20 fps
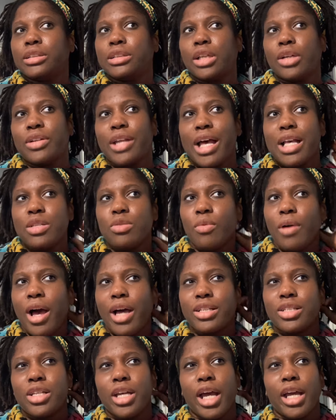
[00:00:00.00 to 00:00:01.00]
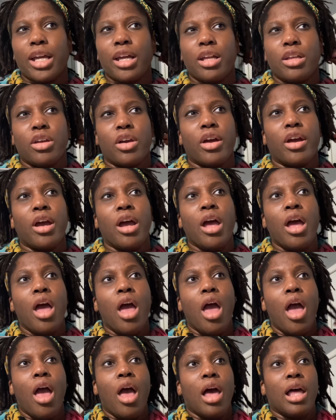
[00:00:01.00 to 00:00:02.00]
so that's why I check in your
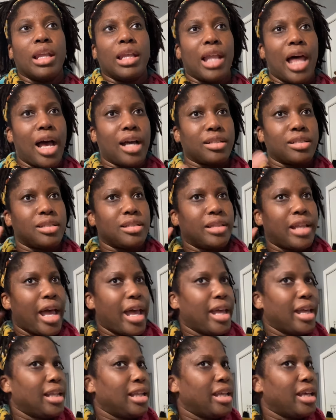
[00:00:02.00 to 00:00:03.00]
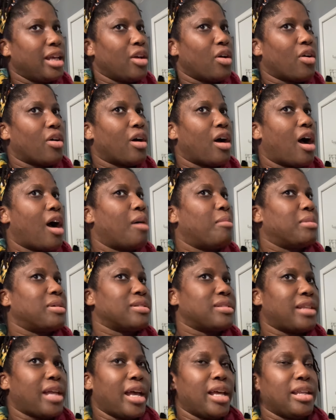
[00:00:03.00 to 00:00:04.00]
locks daily or
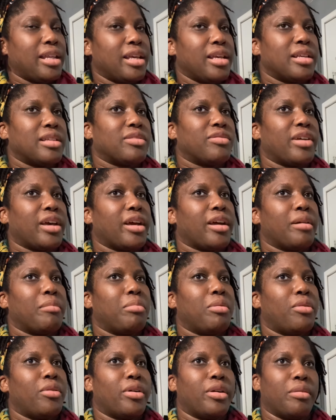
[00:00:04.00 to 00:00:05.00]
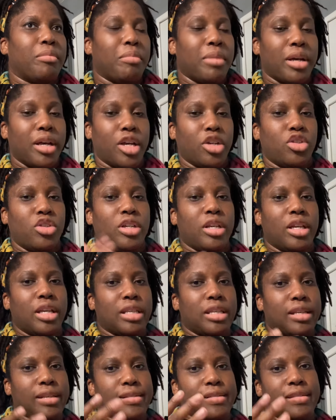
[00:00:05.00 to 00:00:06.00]
almost daily is very important, because you
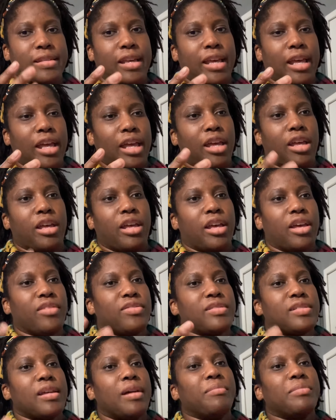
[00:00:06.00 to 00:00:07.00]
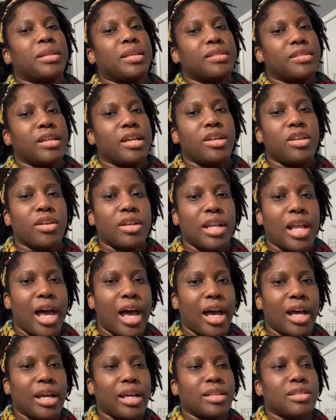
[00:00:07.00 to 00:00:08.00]
get to see if something's in your
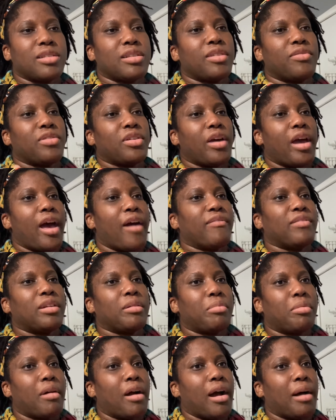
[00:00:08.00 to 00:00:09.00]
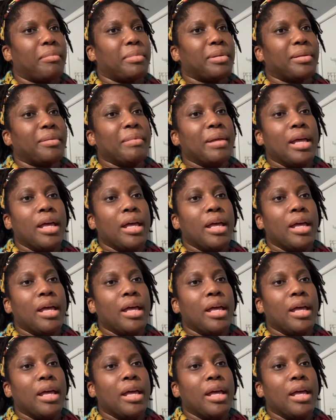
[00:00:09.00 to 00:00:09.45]
lock, if you're having a problem,